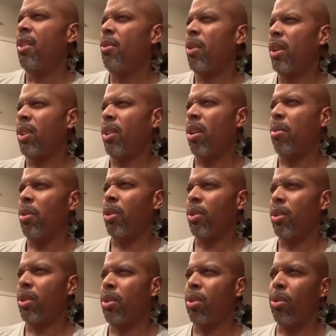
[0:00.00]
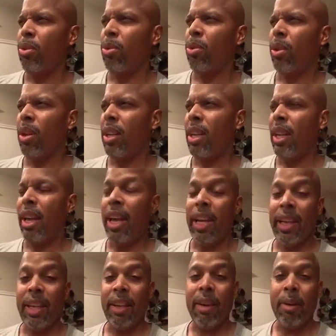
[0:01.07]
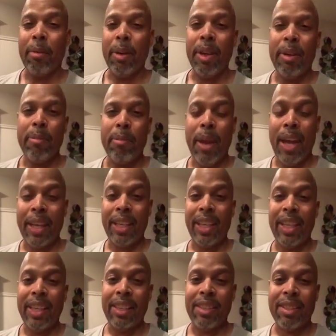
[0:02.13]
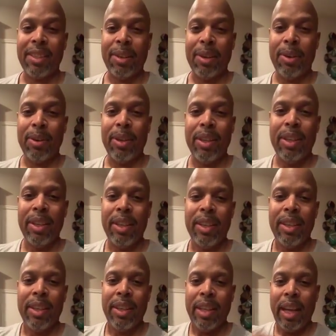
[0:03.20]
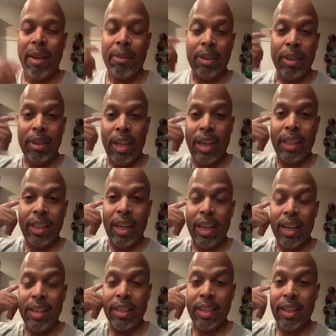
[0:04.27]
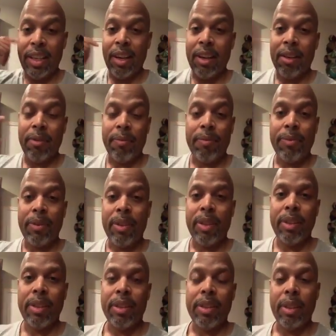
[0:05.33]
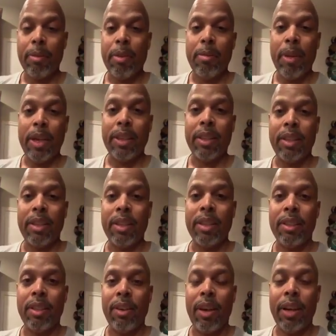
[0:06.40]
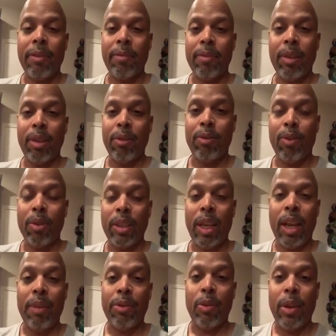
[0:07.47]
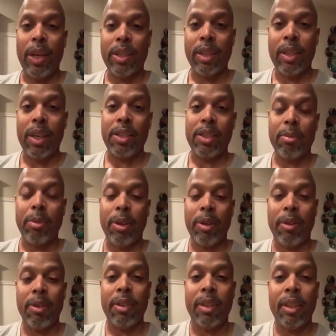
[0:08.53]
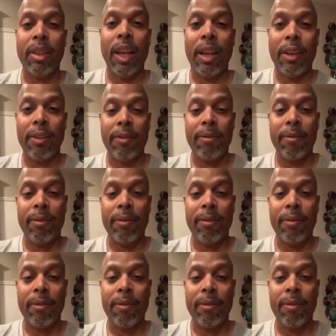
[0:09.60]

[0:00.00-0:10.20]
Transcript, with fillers: what almost 2 a.m. back east. So have a good night, guys, and um, send me a message. All right, looking forward to have you as a customer. Good night.